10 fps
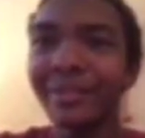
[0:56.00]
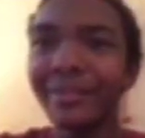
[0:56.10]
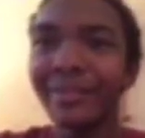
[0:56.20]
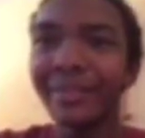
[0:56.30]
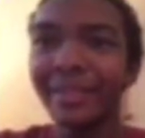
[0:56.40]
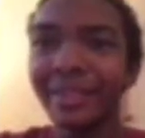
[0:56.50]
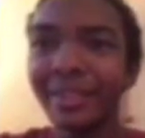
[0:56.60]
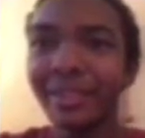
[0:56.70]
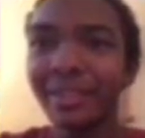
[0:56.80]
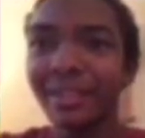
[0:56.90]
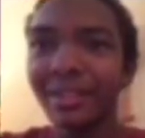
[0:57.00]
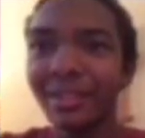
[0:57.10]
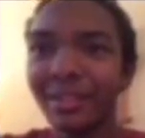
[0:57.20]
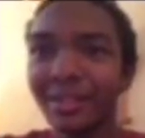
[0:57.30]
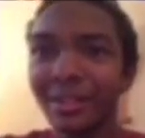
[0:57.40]

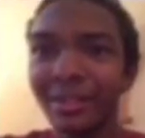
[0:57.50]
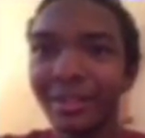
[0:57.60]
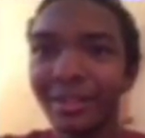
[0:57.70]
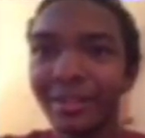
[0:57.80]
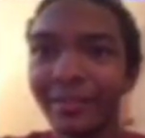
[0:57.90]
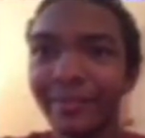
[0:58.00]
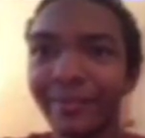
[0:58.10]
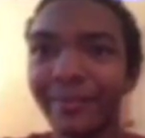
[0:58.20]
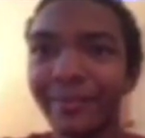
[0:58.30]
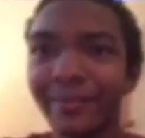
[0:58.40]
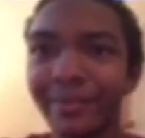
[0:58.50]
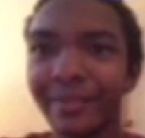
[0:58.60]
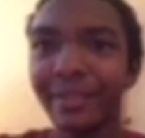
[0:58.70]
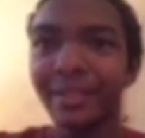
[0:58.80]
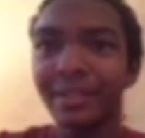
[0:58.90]

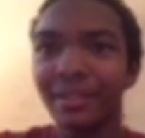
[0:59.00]
No one is speaking in this clip.